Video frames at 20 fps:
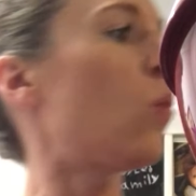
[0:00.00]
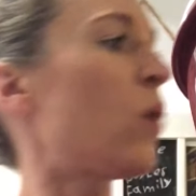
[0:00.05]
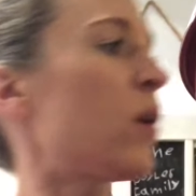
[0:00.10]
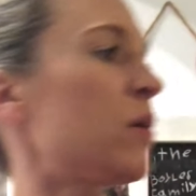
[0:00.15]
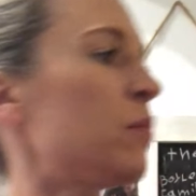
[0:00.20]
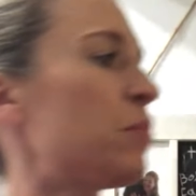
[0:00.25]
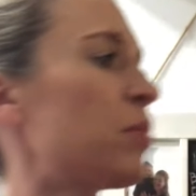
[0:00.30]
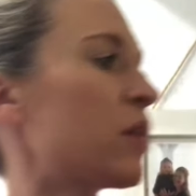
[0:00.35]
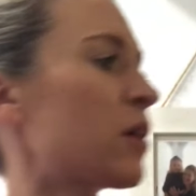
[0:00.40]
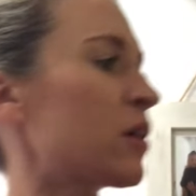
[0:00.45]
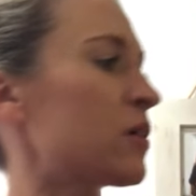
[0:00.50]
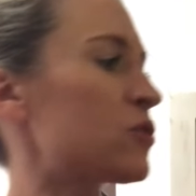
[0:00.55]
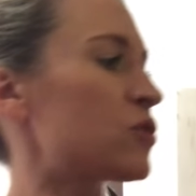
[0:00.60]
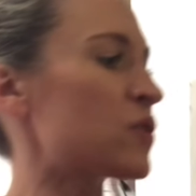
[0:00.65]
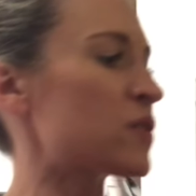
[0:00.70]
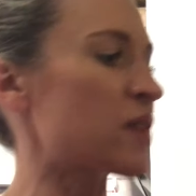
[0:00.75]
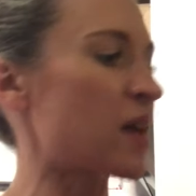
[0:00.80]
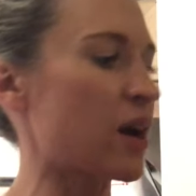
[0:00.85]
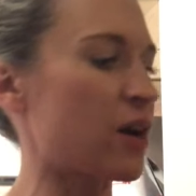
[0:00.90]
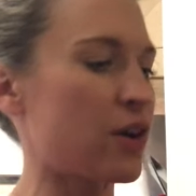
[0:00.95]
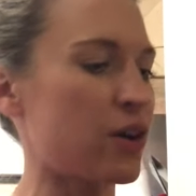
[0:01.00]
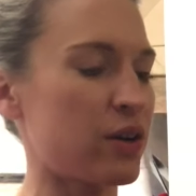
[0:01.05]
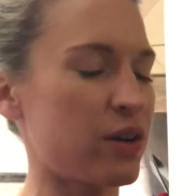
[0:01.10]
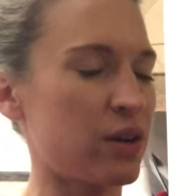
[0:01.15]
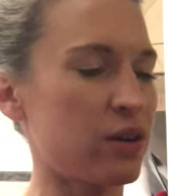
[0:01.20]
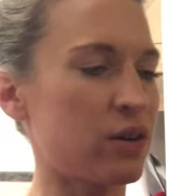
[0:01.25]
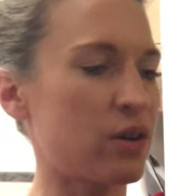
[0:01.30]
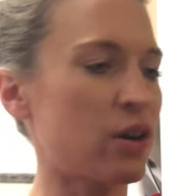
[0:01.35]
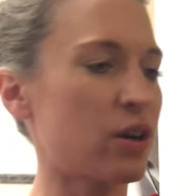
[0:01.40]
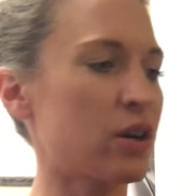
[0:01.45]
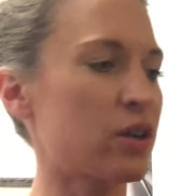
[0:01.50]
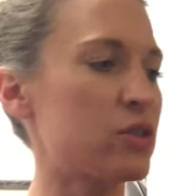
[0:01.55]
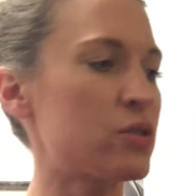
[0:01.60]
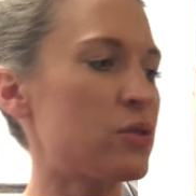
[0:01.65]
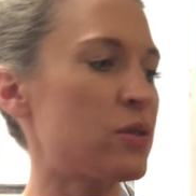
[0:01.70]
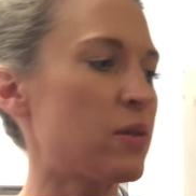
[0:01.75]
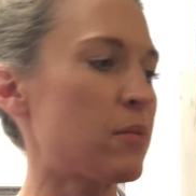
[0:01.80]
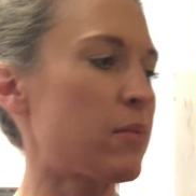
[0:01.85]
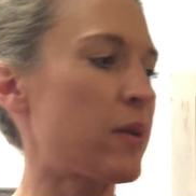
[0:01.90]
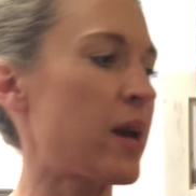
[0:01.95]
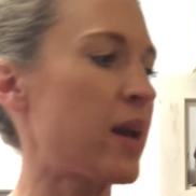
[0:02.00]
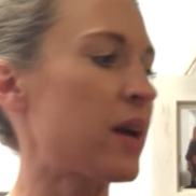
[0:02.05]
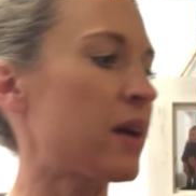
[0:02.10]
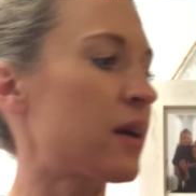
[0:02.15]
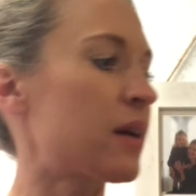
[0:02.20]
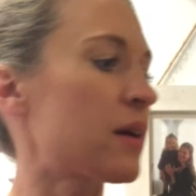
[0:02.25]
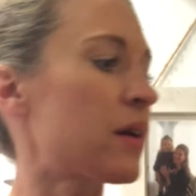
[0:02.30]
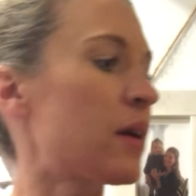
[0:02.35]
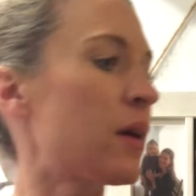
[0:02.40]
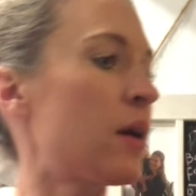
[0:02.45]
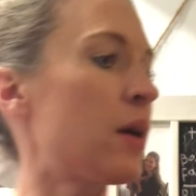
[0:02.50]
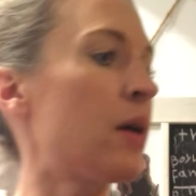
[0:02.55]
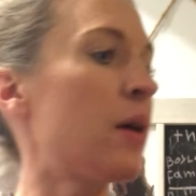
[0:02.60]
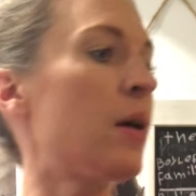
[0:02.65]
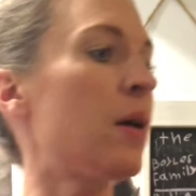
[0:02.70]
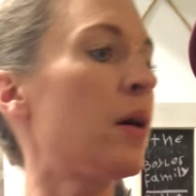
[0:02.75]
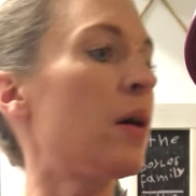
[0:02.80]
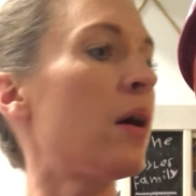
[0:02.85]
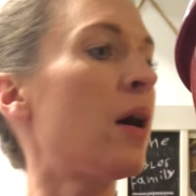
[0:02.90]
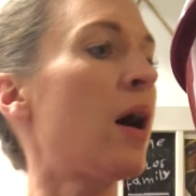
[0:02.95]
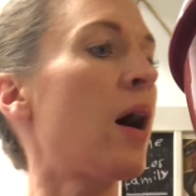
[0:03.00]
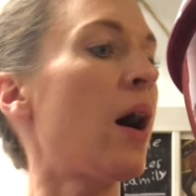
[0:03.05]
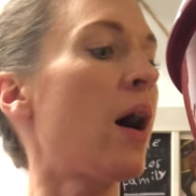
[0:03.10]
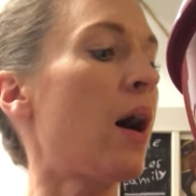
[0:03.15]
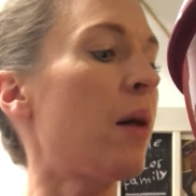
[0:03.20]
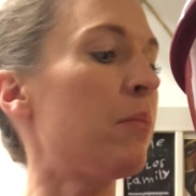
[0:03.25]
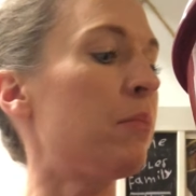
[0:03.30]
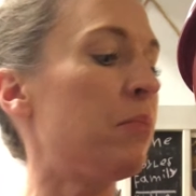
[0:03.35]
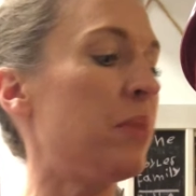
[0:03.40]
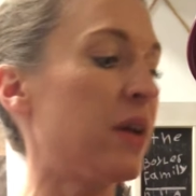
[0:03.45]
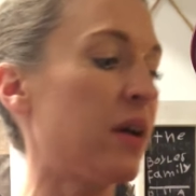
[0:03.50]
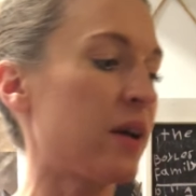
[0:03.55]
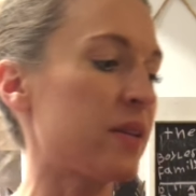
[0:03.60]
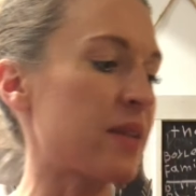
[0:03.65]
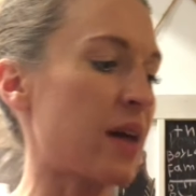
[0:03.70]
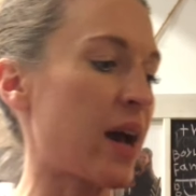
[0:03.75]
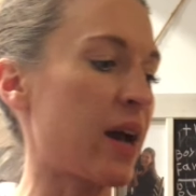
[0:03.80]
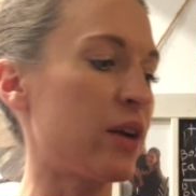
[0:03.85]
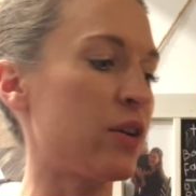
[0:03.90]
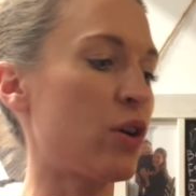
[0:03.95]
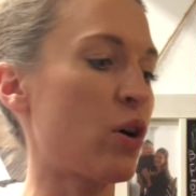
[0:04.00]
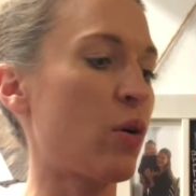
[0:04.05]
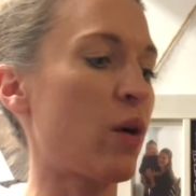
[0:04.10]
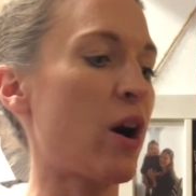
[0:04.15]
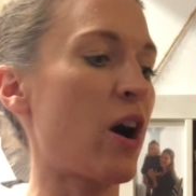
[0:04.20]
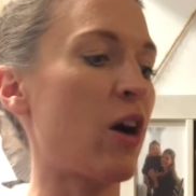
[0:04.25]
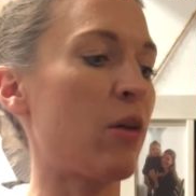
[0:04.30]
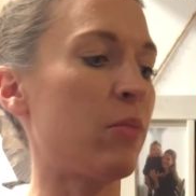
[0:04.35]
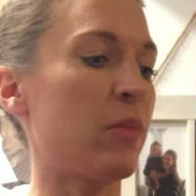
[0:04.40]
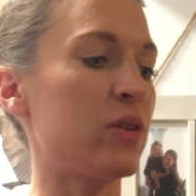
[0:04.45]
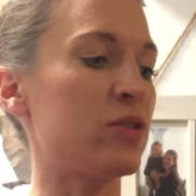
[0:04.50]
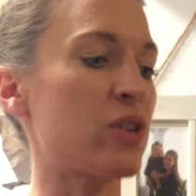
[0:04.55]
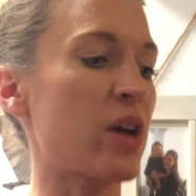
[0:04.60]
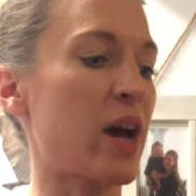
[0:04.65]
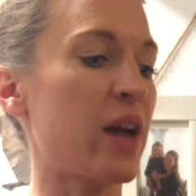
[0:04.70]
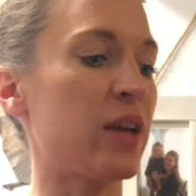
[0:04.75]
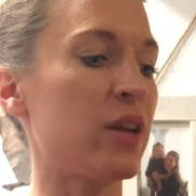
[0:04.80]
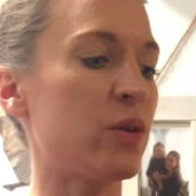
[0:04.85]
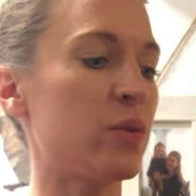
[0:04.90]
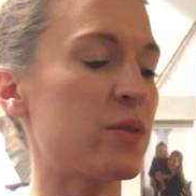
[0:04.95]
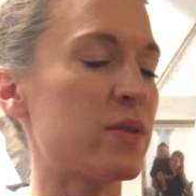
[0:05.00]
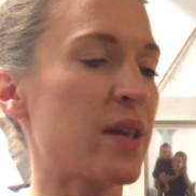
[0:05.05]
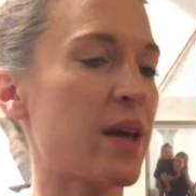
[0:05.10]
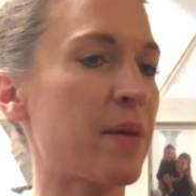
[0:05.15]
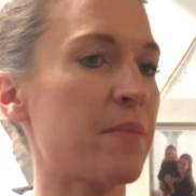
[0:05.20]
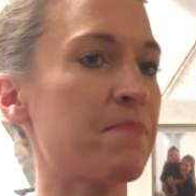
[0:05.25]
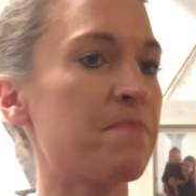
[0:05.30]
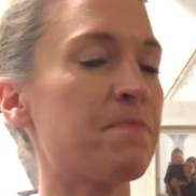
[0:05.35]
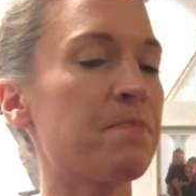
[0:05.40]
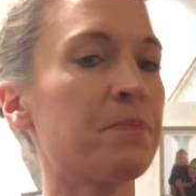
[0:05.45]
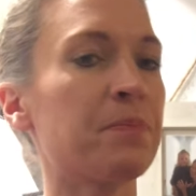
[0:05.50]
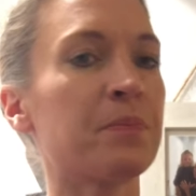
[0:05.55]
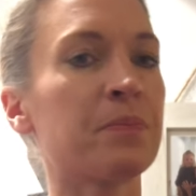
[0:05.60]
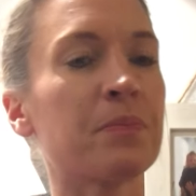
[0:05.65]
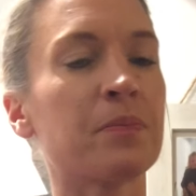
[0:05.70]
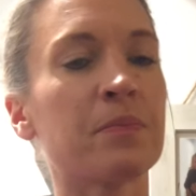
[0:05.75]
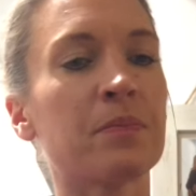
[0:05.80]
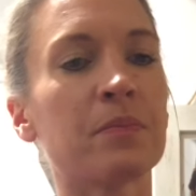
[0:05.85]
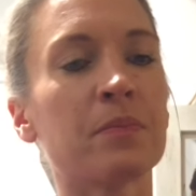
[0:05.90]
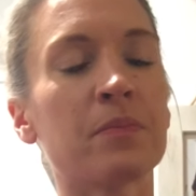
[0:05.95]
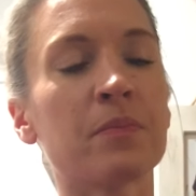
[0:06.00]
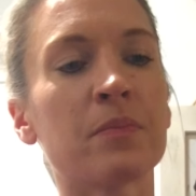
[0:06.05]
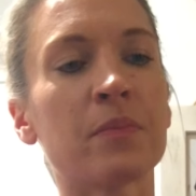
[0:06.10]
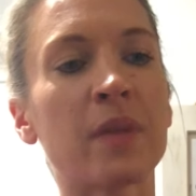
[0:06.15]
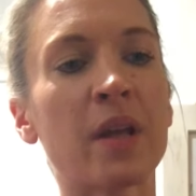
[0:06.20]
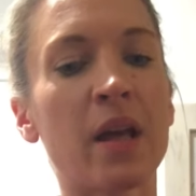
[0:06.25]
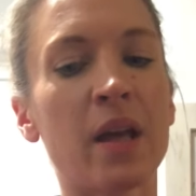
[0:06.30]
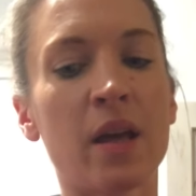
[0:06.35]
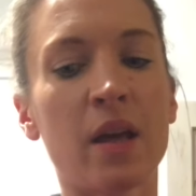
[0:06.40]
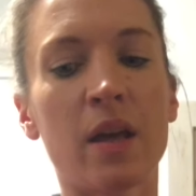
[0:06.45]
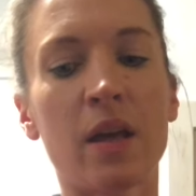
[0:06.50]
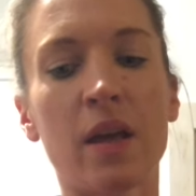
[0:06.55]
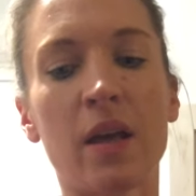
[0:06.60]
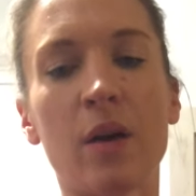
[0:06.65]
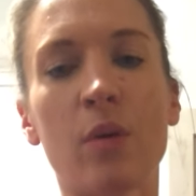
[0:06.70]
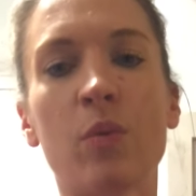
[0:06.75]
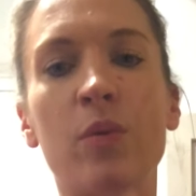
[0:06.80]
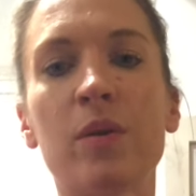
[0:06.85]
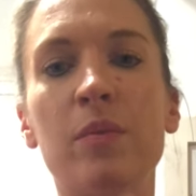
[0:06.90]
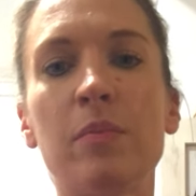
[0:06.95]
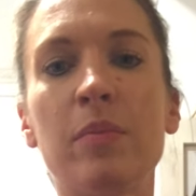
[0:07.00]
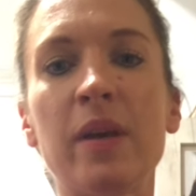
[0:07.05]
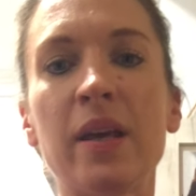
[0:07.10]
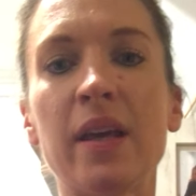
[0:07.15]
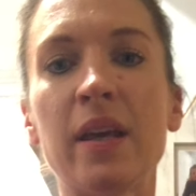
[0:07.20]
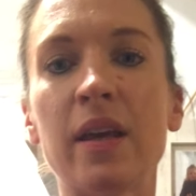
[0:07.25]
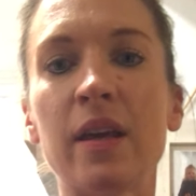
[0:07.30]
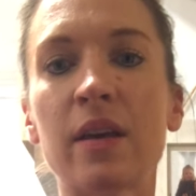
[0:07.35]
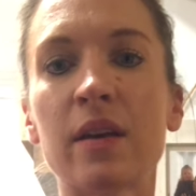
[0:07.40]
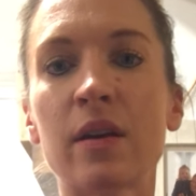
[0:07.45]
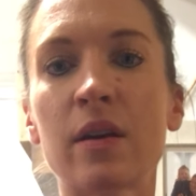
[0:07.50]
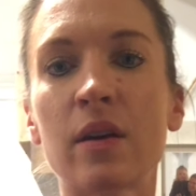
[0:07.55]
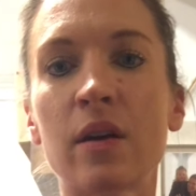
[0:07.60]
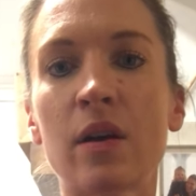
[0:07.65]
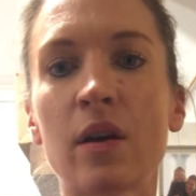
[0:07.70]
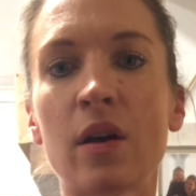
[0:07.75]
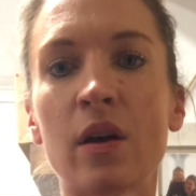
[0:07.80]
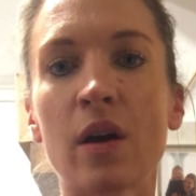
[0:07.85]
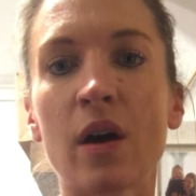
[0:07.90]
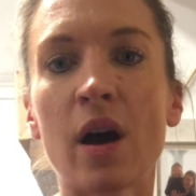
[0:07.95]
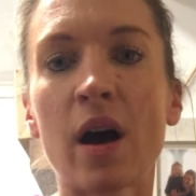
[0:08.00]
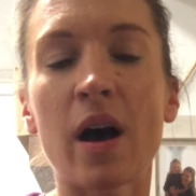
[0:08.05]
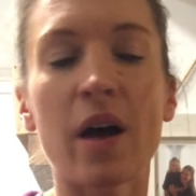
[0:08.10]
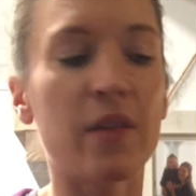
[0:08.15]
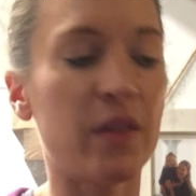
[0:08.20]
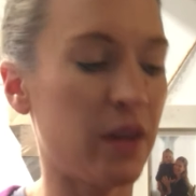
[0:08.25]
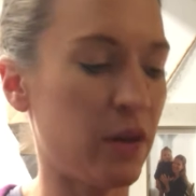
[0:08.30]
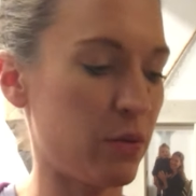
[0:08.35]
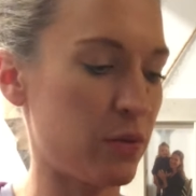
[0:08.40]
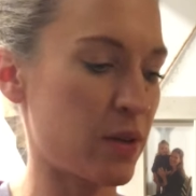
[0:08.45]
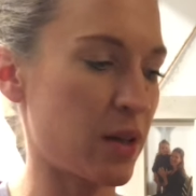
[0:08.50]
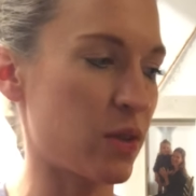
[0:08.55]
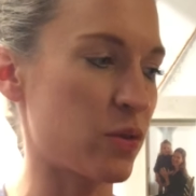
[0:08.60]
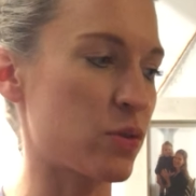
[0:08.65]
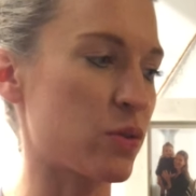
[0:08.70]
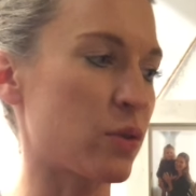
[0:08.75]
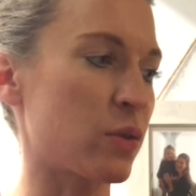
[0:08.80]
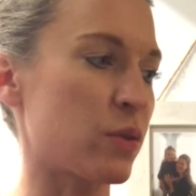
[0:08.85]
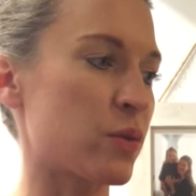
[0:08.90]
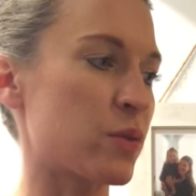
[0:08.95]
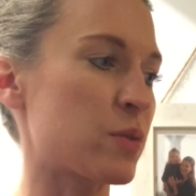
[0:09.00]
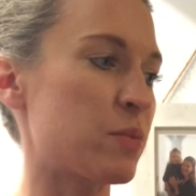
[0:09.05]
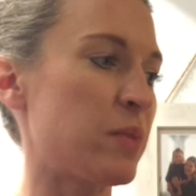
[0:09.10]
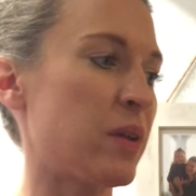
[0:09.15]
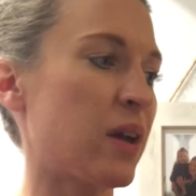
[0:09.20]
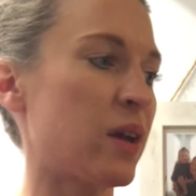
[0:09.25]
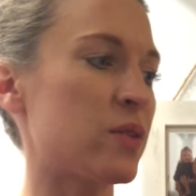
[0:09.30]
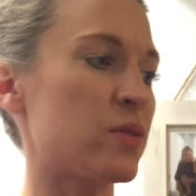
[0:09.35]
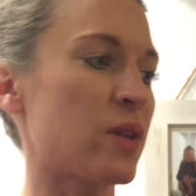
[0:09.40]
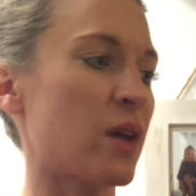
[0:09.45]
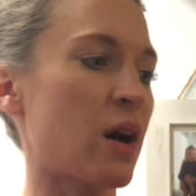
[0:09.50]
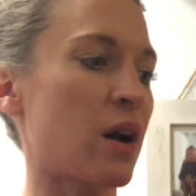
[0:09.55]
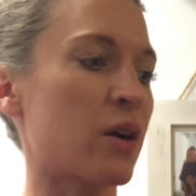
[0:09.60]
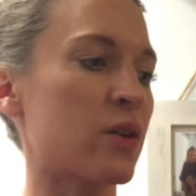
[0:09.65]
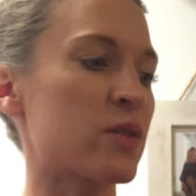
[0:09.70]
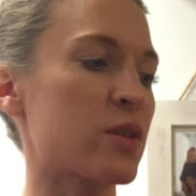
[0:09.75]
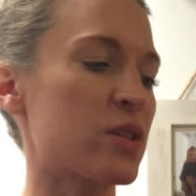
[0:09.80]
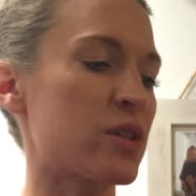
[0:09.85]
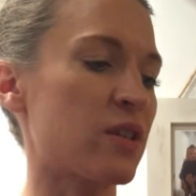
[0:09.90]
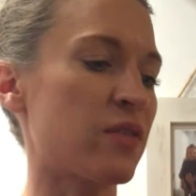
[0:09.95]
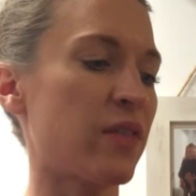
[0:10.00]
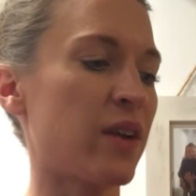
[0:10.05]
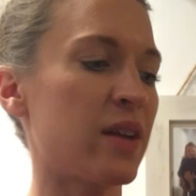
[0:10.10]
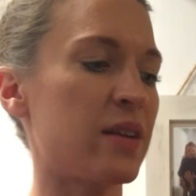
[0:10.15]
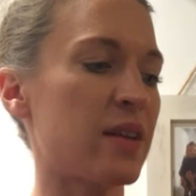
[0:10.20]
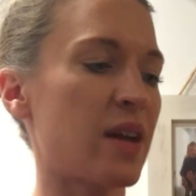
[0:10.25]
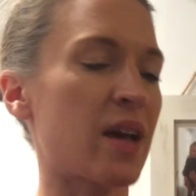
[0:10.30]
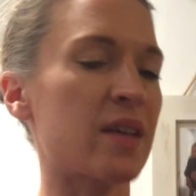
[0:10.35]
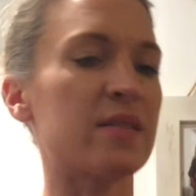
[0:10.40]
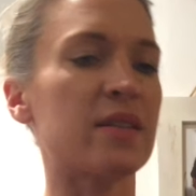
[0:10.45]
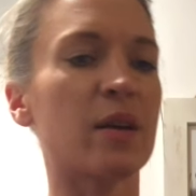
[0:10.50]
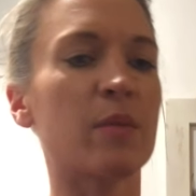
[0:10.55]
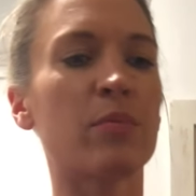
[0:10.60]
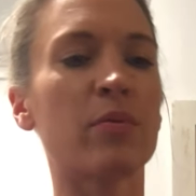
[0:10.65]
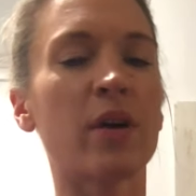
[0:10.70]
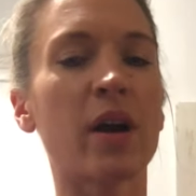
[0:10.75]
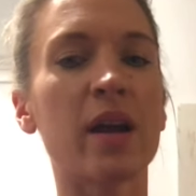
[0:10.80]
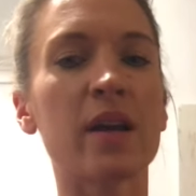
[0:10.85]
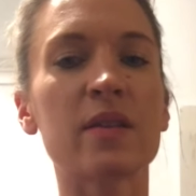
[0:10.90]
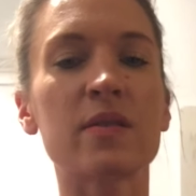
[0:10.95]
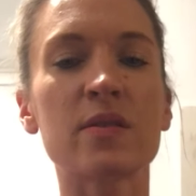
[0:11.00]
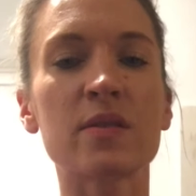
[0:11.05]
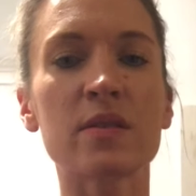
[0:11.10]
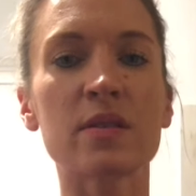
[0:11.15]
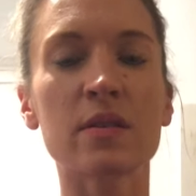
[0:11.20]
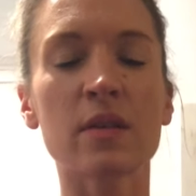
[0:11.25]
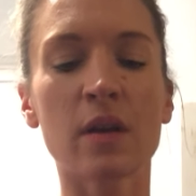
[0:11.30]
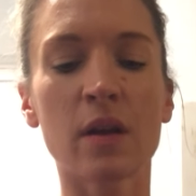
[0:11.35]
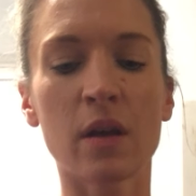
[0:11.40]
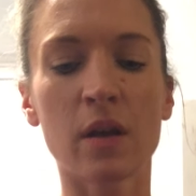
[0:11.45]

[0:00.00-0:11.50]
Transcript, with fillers: one purchase I could encourage you to make, because I know how much I use them, it would be uh, the utensils because they are such a fantastic price